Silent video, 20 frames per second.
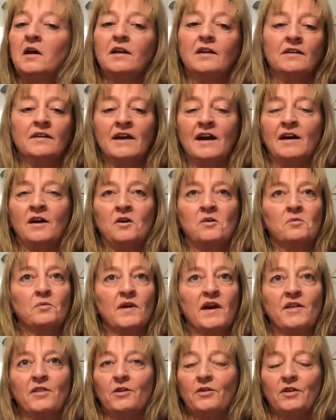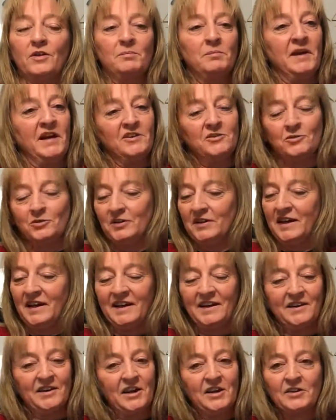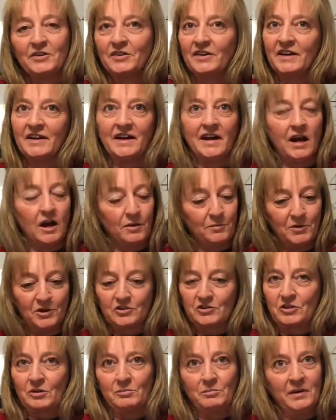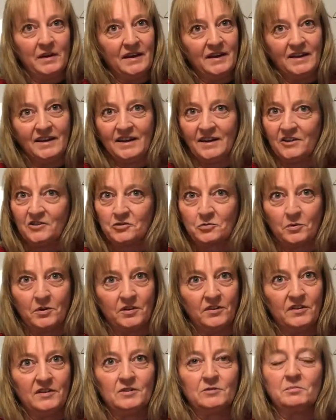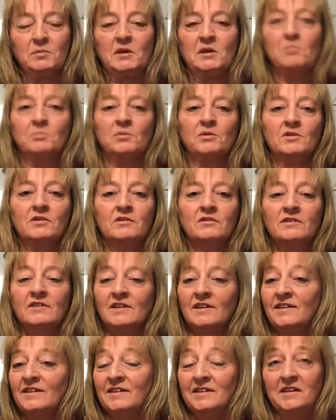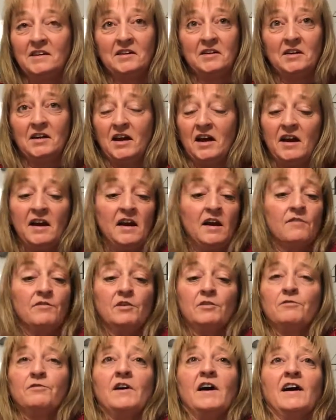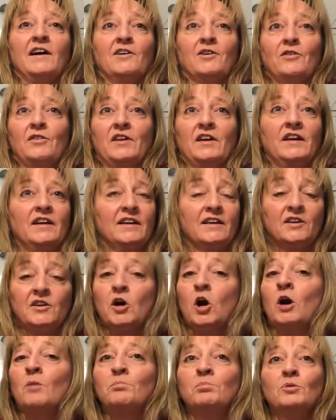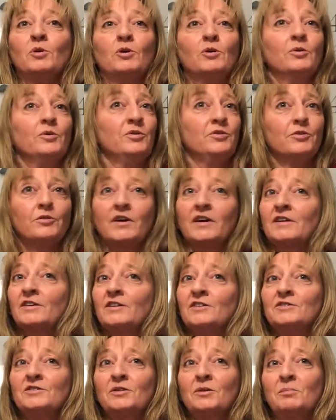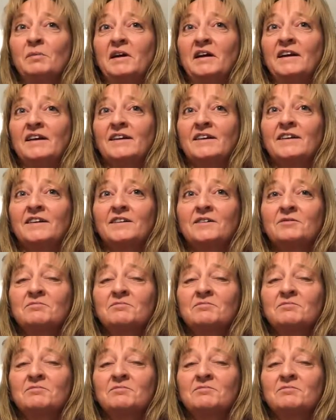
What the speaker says: now, rather than manually hand entering how much I'm paying each one of these people, I have a file that I can upload directly to the bank.